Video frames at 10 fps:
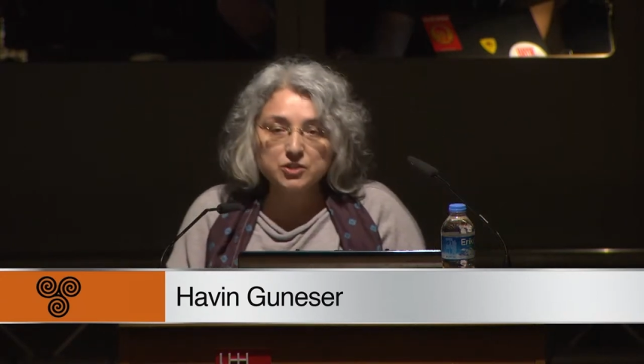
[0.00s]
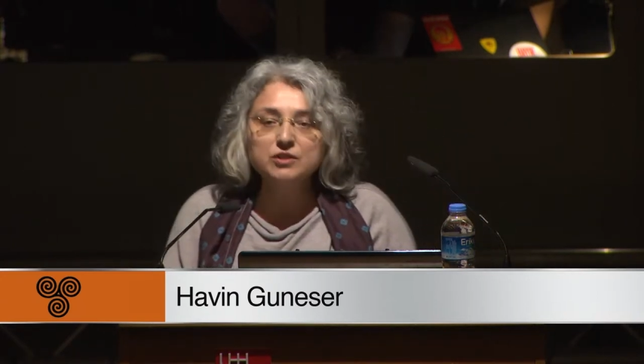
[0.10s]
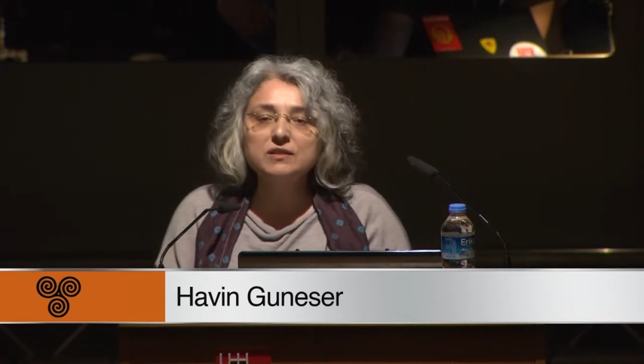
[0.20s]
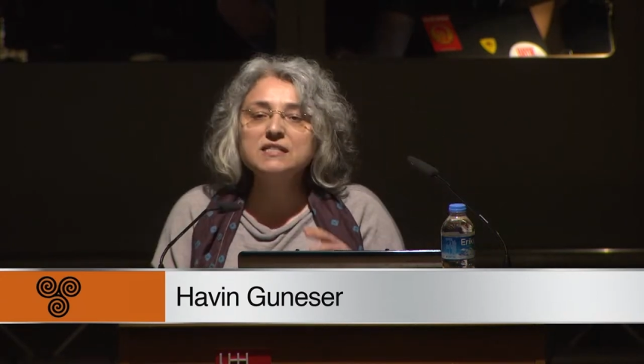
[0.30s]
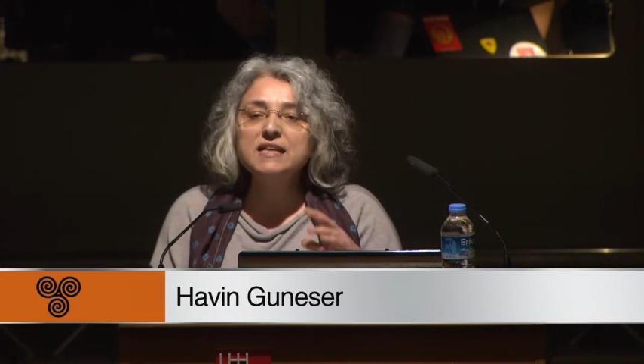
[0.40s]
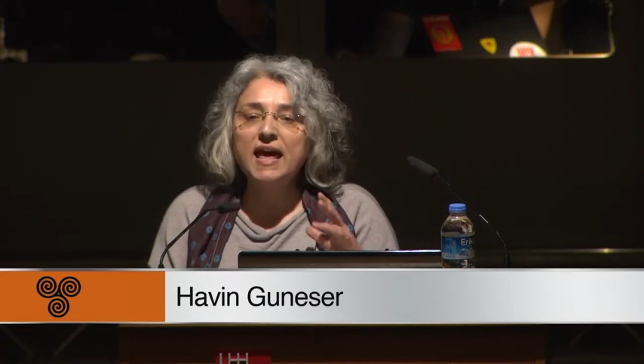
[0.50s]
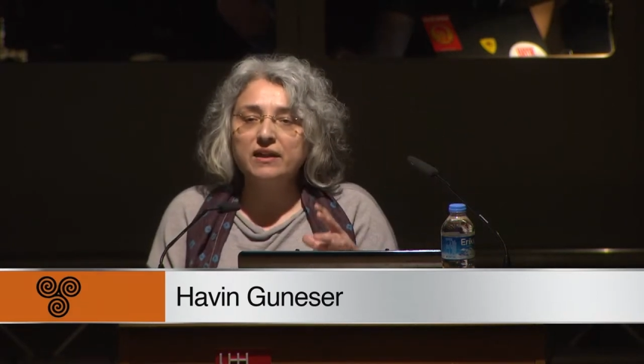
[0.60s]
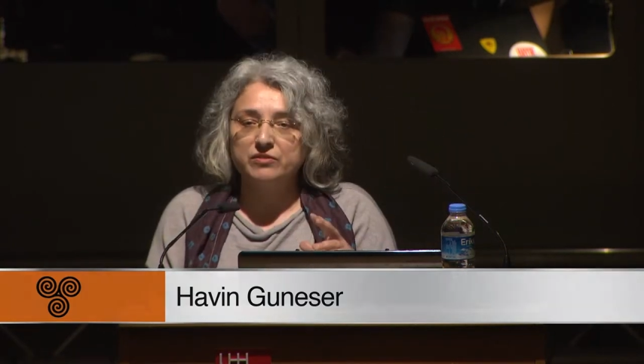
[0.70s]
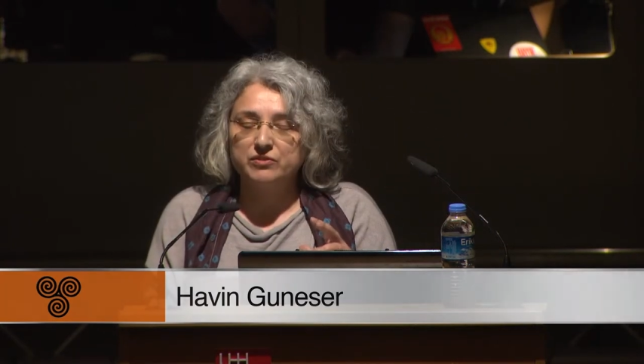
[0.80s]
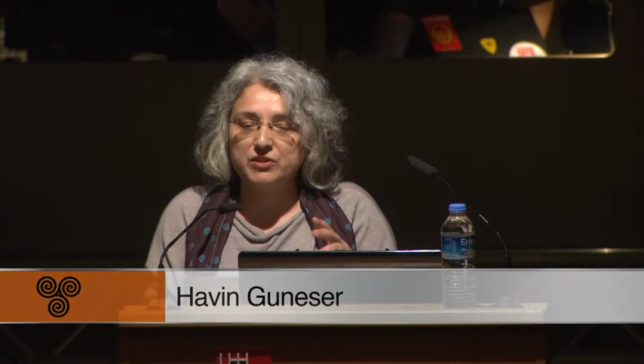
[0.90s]
To this
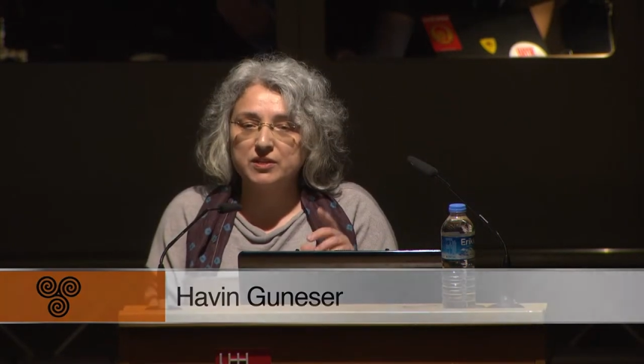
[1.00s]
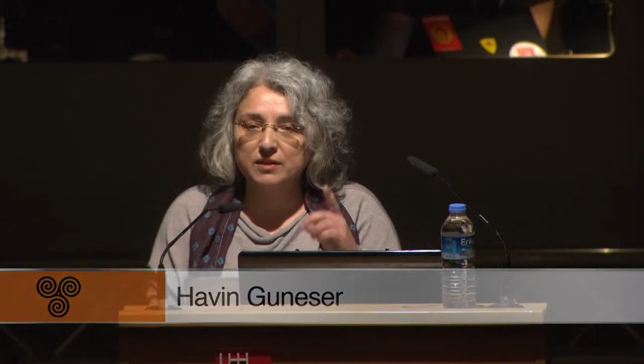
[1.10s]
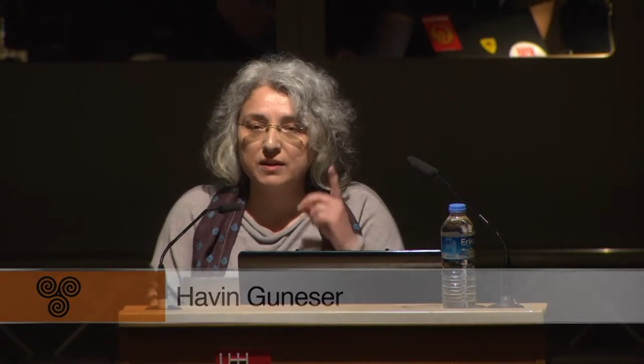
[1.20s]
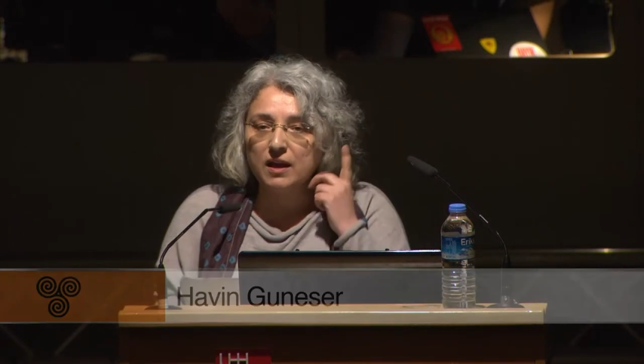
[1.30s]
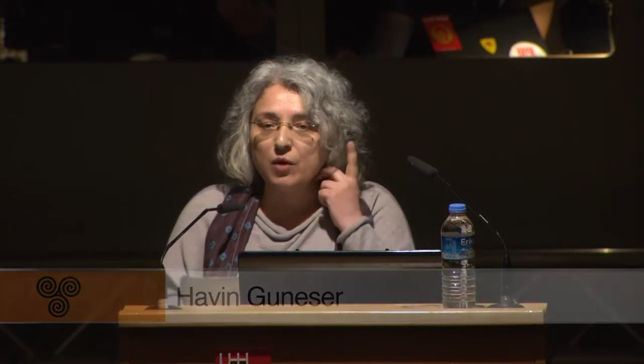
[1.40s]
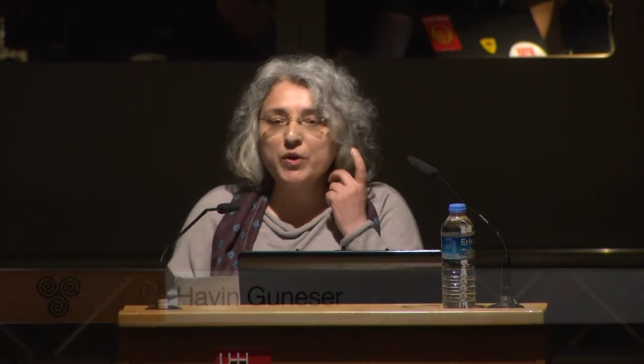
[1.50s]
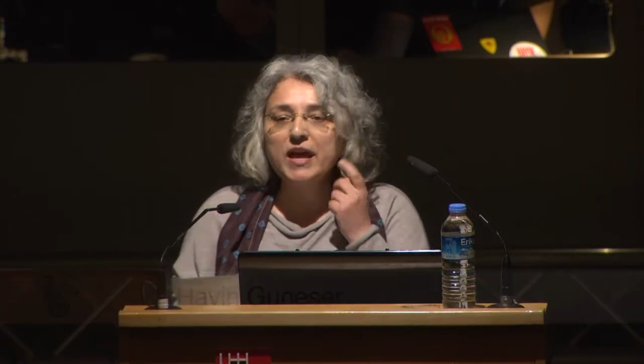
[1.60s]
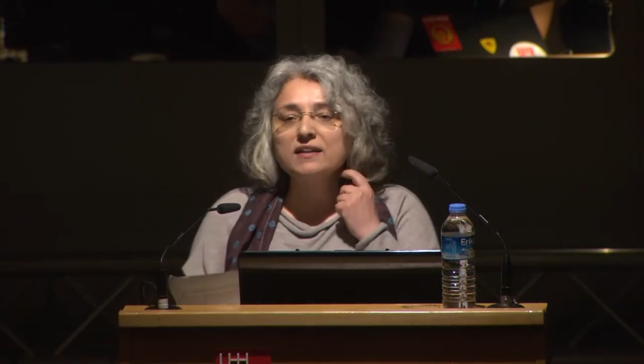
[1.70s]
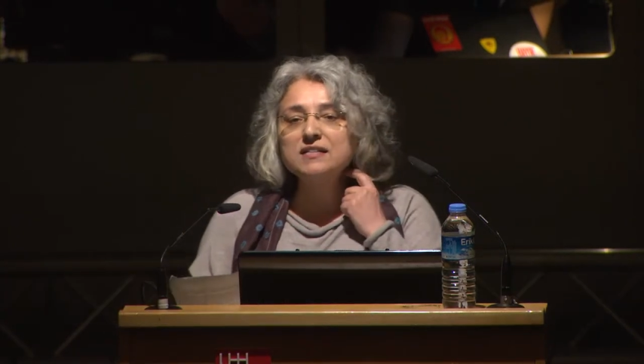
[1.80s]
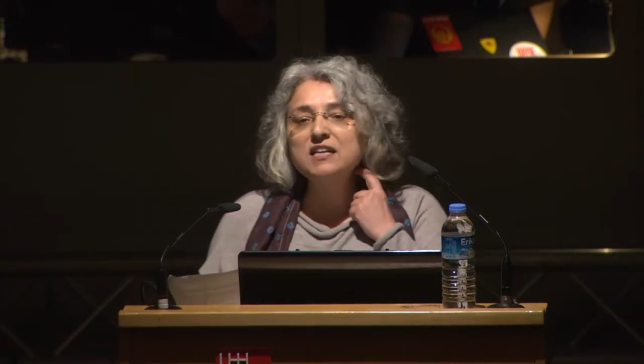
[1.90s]
end, we
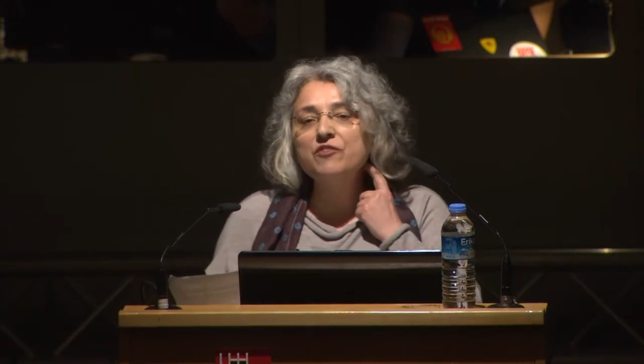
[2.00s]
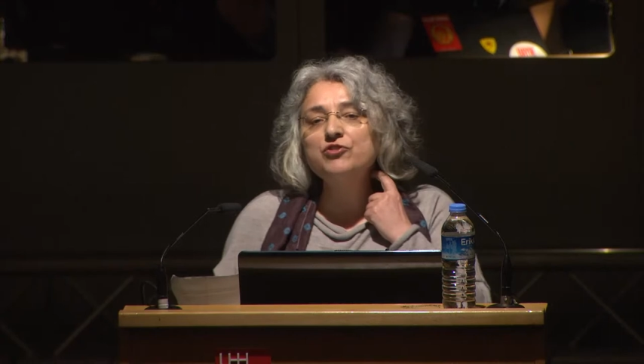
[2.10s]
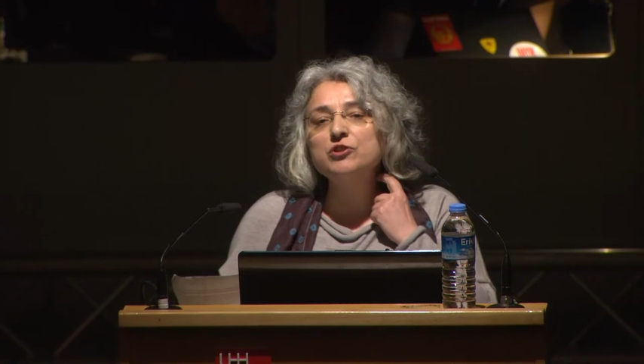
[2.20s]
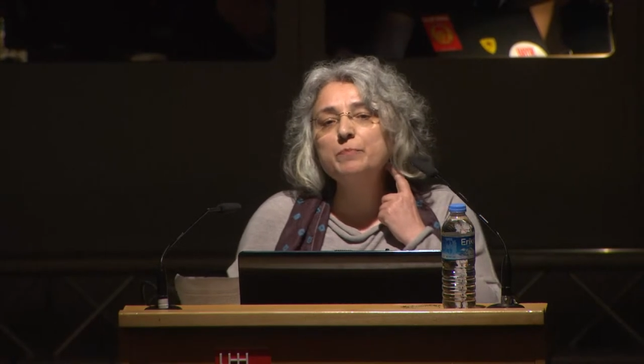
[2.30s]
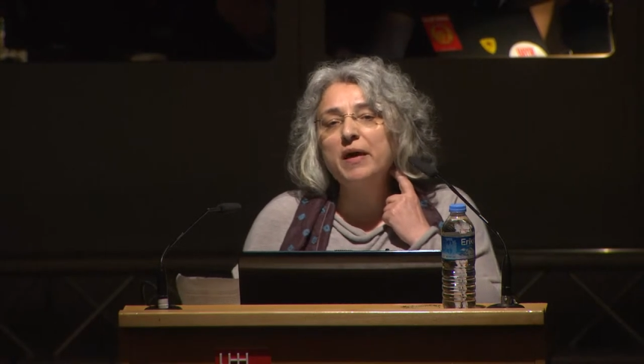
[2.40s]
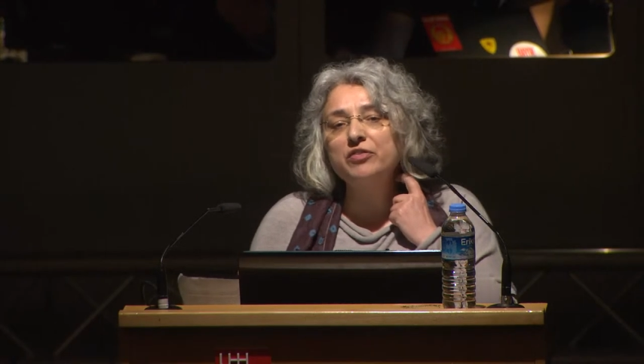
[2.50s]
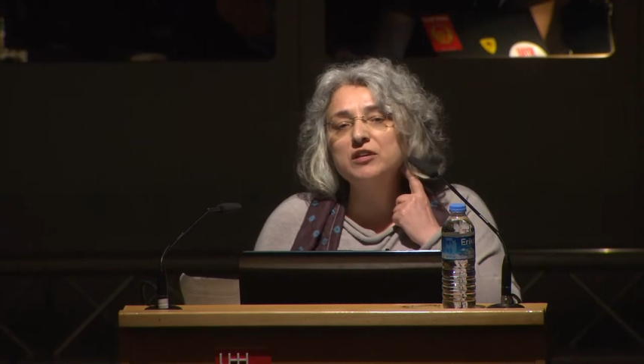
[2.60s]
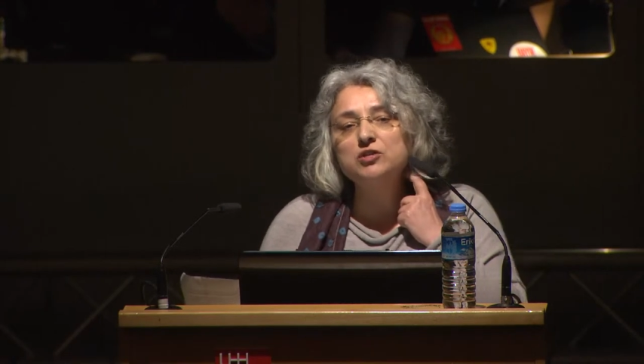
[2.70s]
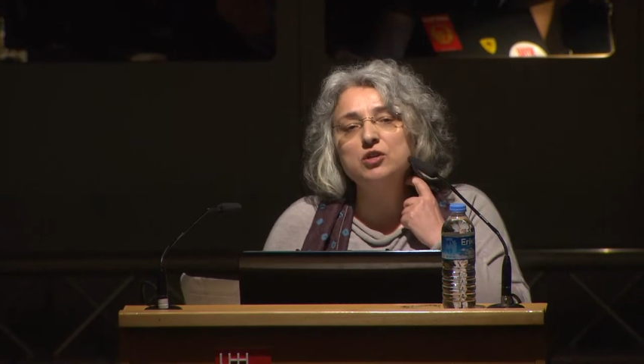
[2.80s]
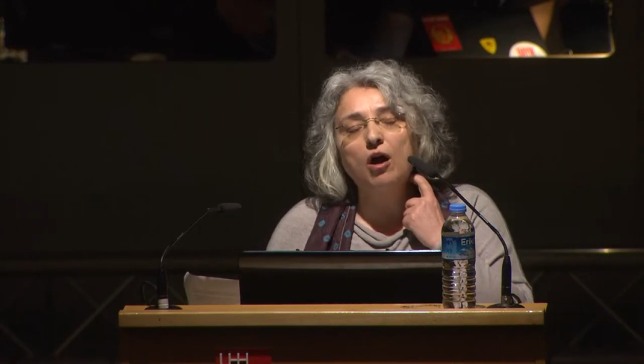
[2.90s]
had several
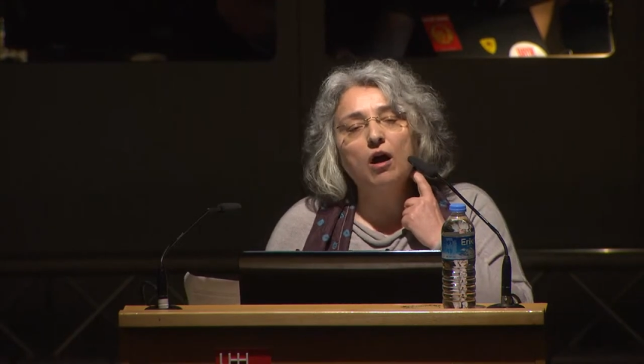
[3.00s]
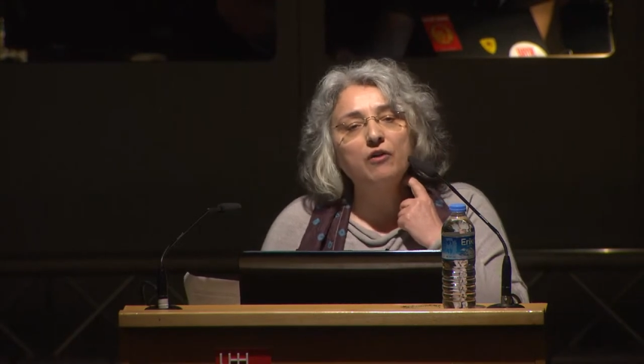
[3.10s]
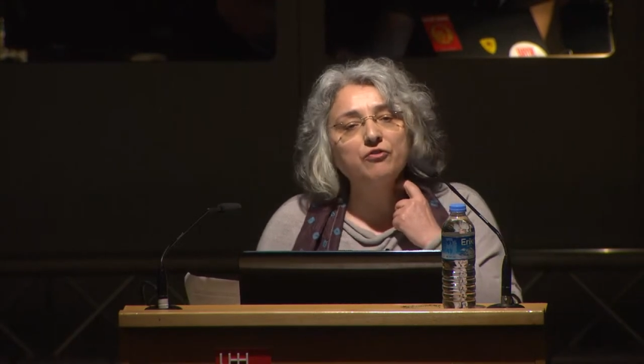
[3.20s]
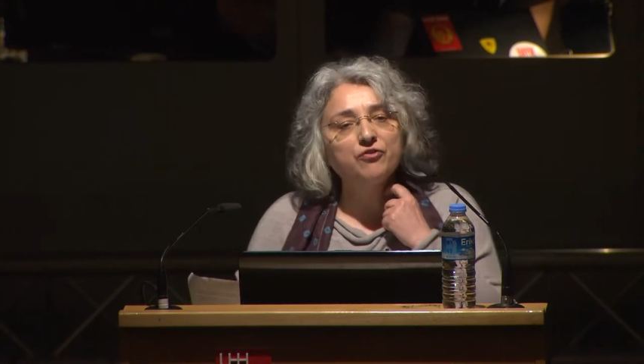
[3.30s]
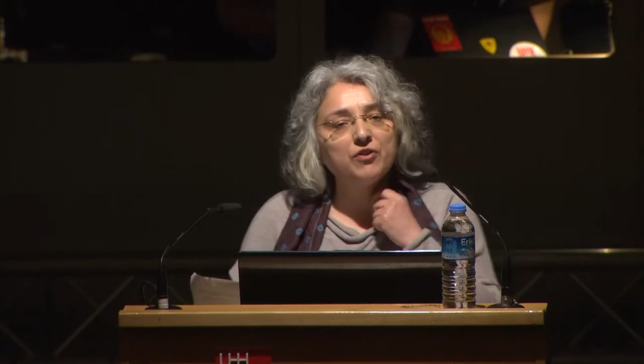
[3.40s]
methods of